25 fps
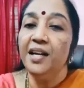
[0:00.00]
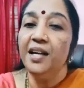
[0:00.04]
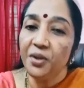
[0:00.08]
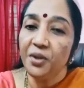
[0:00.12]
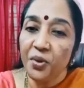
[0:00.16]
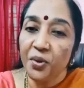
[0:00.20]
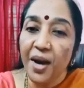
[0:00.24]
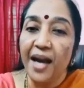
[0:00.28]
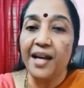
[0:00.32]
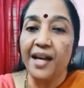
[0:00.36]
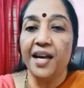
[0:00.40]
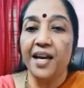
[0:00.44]

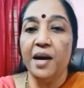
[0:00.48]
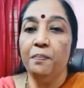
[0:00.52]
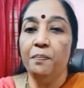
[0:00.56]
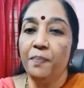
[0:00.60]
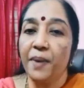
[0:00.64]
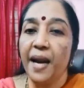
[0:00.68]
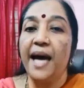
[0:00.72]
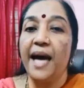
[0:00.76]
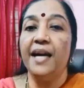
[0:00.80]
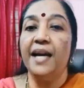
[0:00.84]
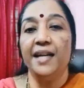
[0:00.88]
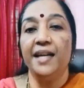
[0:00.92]
You can
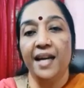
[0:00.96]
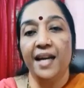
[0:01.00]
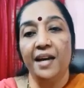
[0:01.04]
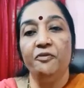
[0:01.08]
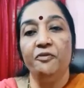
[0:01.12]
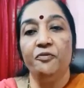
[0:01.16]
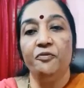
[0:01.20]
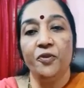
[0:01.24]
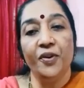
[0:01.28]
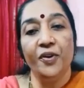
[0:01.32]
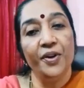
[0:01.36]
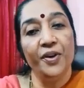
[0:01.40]
plan a
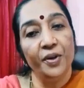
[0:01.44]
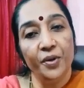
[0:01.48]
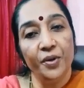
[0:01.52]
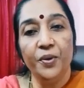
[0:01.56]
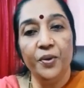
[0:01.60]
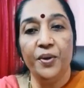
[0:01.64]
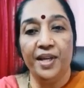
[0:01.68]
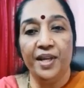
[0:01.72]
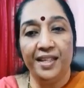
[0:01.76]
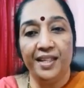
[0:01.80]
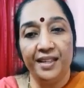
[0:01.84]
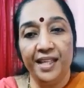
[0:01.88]
time for
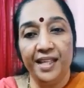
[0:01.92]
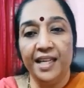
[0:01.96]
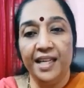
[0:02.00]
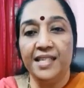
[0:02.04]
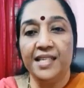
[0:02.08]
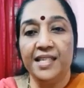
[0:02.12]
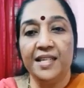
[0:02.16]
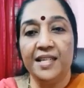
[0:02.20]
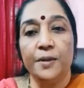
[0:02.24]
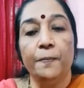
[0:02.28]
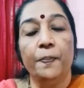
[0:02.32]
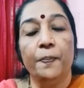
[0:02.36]
doing
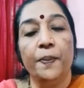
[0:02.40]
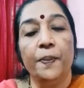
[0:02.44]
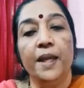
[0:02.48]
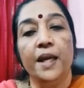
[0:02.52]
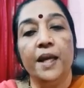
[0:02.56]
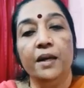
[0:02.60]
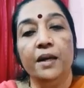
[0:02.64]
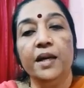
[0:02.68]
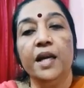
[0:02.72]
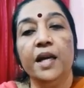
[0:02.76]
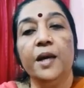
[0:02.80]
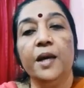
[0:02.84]
that.
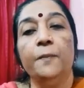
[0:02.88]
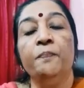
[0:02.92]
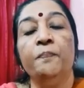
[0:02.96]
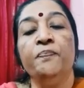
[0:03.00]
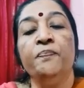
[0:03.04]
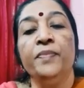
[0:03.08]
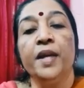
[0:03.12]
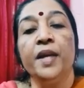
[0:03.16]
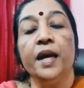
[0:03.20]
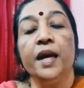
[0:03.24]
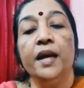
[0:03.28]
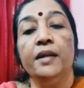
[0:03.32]
Okay.
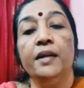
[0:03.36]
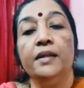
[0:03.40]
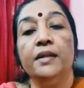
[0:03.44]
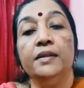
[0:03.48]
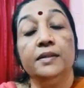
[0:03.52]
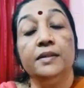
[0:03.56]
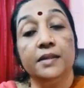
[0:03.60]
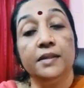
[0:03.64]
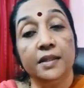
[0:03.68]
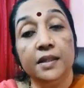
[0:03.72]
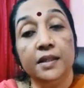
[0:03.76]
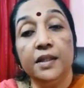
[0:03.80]
And
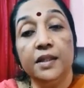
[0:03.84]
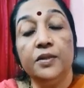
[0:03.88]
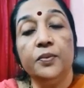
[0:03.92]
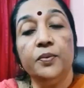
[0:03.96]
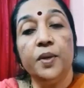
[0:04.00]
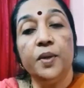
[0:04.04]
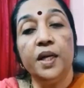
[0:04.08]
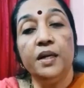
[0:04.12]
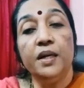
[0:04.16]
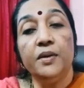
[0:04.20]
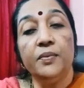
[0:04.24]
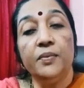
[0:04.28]
the third
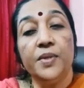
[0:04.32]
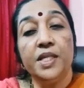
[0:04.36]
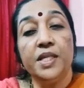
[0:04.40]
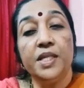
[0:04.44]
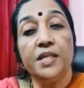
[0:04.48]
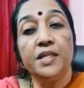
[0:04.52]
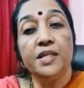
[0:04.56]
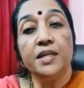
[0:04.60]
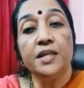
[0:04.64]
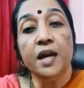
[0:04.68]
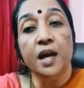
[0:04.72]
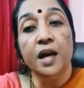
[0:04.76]
one, which
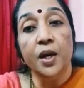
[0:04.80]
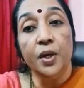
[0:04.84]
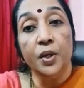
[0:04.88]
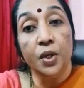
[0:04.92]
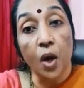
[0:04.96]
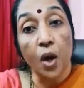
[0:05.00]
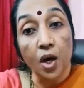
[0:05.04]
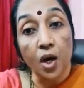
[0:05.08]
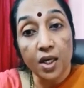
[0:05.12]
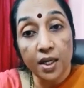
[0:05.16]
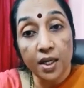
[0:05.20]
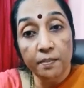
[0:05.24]
is
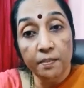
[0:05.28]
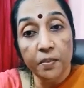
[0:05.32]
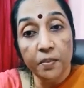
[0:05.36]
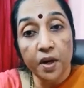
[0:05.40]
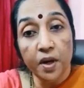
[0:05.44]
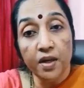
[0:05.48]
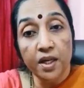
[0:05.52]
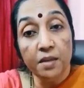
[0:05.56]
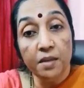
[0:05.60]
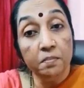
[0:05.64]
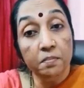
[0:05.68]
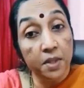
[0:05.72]
not
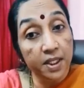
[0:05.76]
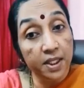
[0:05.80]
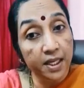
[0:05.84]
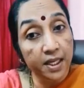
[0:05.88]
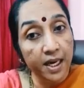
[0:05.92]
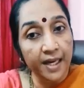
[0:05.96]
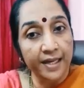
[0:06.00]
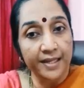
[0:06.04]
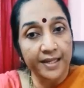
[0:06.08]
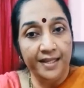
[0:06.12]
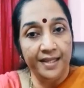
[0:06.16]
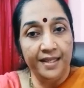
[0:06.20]
important but
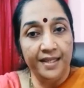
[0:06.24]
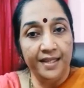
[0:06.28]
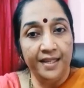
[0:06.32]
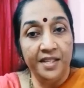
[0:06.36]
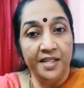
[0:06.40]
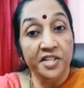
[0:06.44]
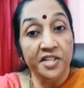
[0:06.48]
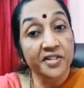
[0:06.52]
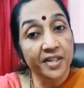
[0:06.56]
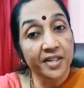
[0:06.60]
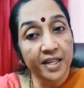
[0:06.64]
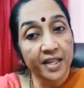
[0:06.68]
urgent.
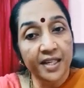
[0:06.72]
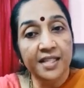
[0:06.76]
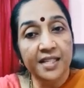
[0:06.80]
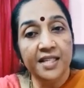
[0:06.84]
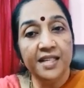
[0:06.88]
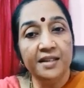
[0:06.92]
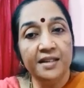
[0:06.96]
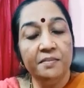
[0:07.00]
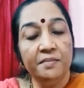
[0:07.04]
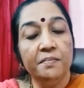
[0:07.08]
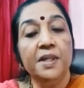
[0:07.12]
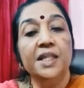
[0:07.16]
It is
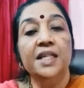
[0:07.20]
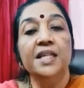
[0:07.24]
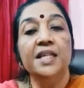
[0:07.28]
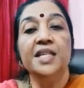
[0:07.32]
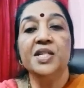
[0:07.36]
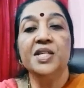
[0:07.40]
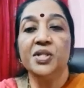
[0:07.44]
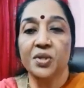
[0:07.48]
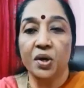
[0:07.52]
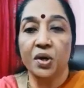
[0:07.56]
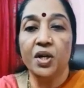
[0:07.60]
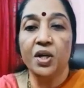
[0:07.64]
urgent, but it
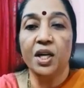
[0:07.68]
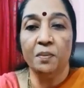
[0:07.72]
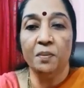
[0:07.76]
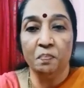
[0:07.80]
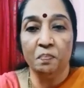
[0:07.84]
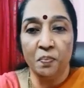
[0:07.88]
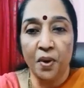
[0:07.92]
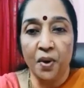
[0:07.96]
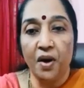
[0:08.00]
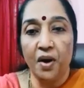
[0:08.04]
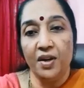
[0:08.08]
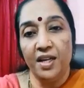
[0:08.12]
is not
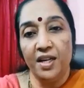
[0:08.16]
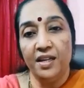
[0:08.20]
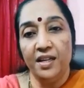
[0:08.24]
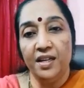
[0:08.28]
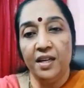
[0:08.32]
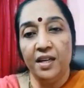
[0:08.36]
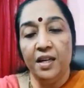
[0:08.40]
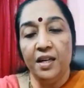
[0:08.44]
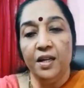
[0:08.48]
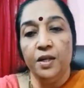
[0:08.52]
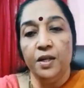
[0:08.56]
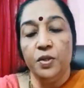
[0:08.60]
important
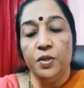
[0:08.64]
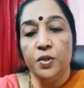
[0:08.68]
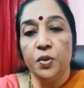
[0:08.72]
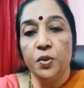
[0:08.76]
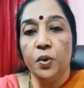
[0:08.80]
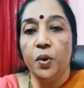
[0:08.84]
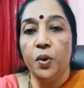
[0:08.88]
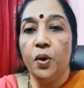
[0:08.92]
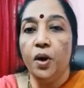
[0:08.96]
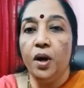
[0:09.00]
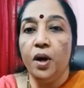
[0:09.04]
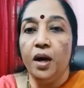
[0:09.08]

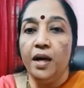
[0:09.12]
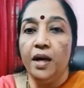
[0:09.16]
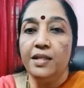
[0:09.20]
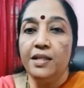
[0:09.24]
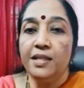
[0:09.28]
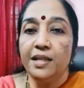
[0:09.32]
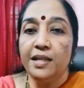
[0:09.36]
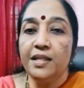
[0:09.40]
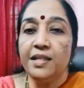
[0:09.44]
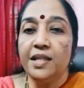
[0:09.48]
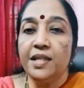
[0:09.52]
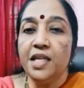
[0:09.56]
so
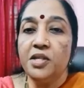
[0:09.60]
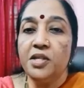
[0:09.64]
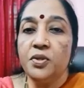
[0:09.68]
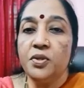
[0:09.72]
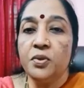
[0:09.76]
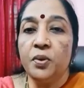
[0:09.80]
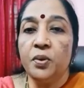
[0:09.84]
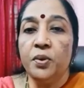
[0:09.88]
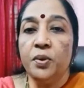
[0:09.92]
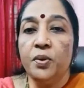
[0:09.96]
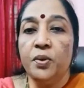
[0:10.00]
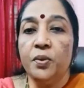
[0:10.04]
such
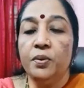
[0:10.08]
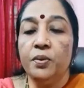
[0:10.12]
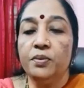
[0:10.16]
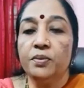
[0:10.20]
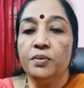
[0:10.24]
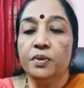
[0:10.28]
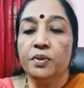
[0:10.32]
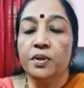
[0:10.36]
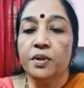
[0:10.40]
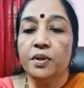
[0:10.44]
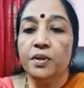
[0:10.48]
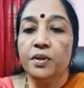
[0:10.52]
things no, you,
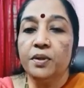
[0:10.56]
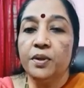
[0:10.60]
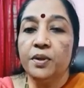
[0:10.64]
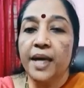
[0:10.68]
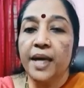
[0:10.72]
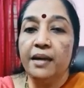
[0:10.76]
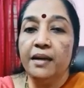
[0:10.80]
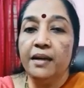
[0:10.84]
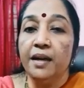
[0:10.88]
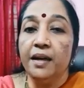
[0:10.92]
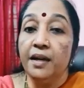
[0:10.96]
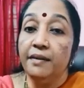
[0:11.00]
you
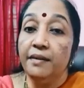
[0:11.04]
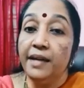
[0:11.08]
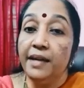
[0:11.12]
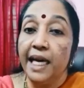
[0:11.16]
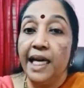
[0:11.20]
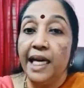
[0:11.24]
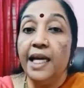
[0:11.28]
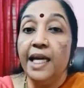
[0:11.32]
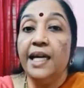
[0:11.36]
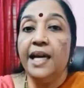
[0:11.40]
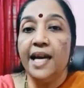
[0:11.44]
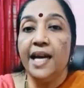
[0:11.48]
can
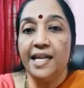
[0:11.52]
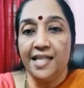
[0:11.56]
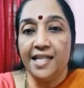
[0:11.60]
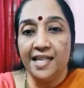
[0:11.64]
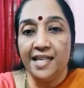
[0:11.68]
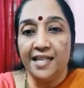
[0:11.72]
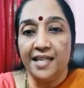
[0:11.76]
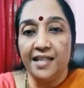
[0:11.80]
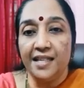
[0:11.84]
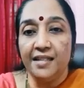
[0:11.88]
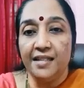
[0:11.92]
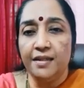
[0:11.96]
delegate
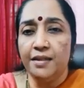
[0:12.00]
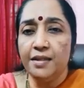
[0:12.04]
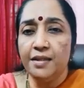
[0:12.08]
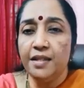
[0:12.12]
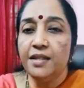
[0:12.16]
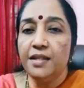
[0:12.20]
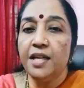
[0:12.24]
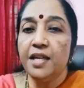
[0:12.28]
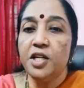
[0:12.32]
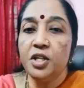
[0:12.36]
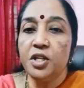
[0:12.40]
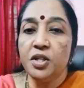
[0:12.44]
it
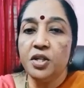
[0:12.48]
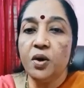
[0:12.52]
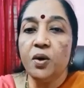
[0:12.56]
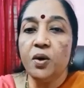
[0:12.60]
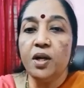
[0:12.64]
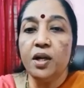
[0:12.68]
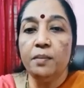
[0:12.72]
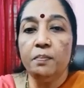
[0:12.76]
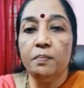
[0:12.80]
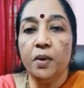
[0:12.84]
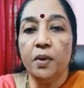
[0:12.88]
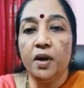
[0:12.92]
since it is
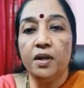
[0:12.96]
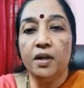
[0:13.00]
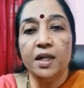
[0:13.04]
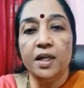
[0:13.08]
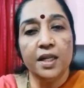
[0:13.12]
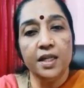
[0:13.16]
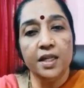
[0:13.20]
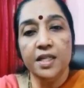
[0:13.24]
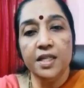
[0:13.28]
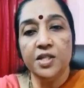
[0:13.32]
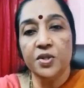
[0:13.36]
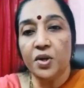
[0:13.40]
not
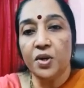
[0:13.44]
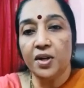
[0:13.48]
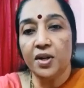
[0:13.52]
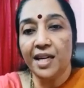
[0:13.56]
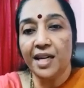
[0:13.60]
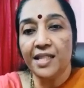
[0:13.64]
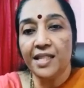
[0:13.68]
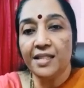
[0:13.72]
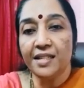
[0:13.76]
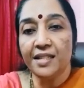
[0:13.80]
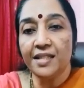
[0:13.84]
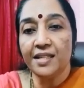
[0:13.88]
important it is
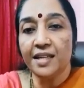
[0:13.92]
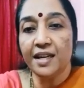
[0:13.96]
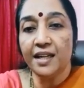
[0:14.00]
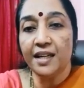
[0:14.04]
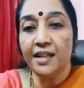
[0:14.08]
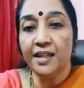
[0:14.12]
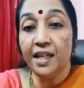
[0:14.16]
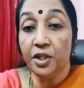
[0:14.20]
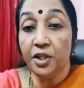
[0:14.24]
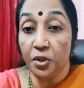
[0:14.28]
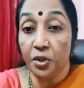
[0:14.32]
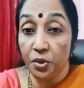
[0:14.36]
not
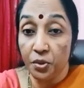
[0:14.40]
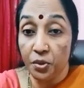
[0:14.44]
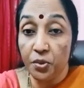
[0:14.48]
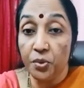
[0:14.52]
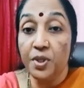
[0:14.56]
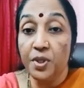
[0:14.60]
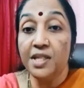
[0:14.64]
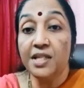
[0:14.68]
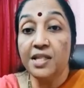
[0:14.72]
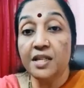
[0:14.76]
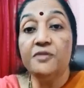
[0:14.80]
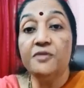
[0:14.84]
necessary that you
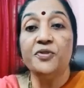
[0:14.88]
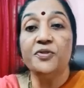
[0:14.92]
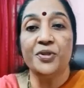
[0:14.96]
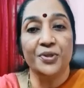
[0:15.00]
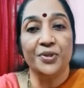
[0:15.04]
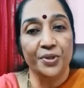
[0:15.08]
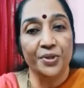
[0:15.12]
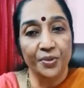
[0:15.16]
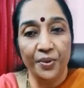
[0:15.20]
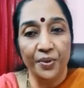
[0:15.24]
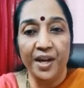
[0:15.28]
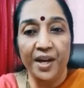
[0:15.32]
yourself
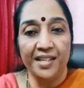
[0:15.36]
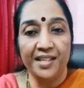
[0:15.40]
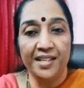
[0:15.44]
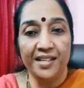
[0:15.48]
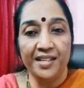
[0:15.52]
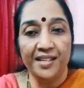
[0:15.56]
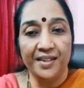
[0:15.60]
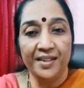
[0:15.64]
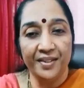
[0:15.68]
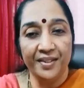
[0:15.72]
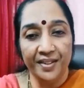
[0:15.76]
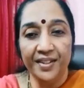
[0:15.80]
should do it
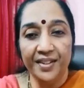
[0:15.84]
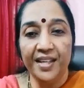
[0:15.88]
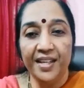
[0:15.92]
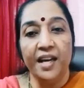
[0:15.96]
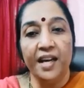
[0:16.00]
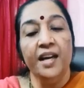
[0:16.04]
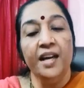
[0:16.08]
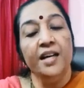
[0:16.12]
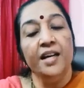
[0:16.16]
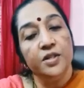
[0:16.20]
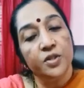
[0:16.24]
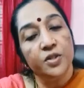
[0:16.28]

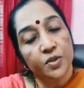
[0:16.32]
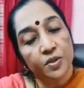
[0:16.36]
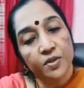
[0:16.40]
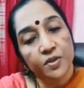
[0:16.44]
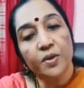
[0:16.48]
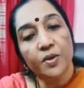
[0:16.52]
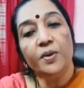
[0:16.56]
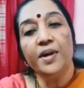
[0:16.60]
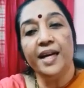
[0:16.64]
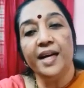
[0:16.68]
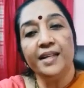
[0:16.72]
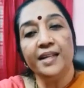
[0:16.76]
okay
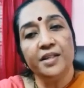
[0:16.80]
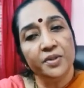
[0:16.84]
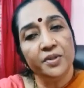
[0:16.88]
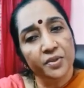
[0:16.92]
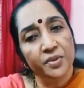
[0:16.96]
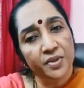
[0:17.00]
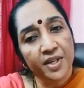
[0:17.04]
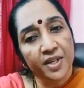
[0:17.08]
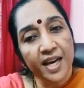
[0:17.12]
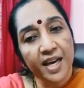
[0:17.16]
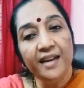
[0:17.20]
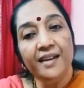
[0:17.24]
so right
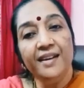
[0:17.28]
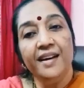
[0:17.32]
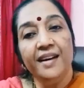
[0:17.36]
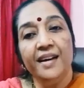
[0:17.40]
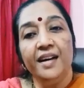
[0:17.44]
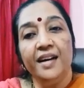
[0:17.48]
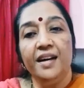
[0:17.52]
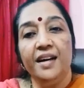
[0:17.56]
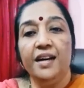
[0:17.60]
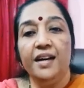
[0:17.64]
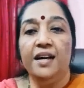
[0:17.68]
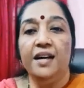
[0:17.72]
you can
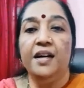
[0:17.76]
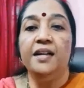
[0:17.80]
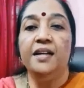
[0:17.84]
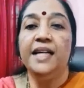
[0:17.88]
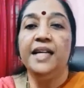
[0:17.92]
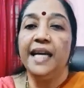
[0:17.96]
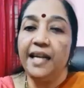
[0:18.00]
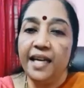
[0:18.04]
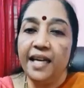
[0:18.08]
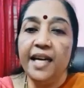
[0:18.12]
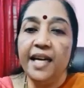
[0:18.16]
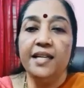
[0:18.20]
uh,
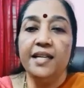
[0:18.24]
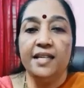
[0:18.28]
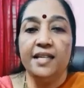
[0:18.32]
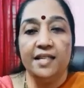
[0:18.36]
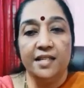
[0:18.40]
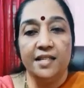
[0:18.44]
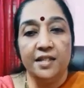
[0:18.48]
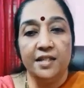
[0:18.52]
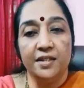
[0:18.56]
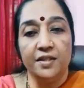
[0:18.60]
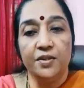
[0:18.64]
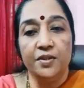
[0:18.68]
delegate
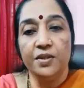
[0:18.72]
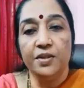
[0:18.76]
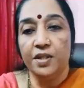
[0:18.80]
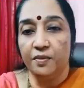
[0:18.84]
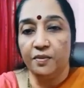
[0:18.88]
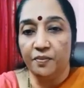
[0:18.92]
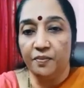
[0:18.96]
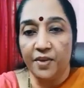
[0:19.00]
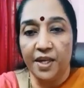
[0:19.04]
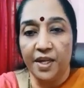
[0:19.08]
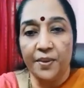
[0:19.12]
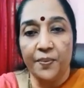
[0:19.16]
it to
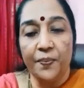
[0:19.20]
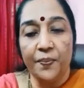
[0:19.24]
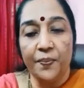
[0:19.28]
someone